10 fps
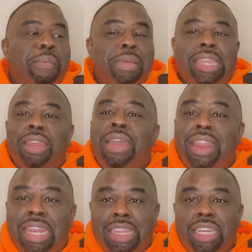But that don't
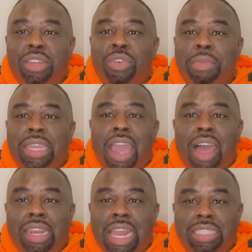have nothing to do with me
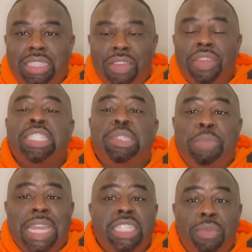calling out stuff,
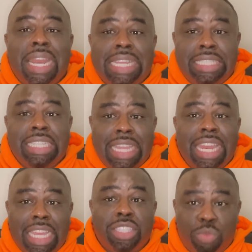especially when I see
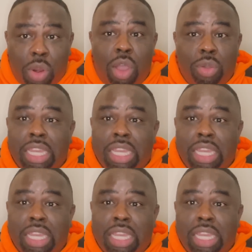that it's wrong.